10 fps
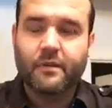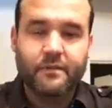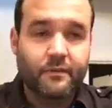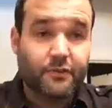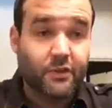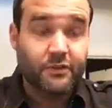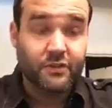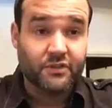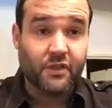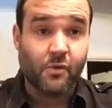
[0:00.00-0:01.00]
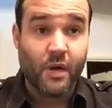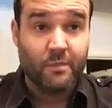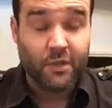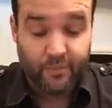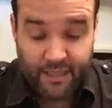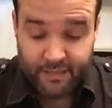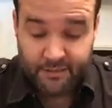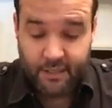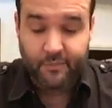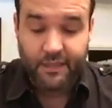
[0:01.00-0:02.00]
for those of you that saw Rambo, man,
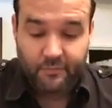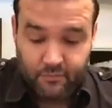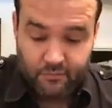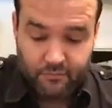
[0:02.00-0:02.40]
I mean,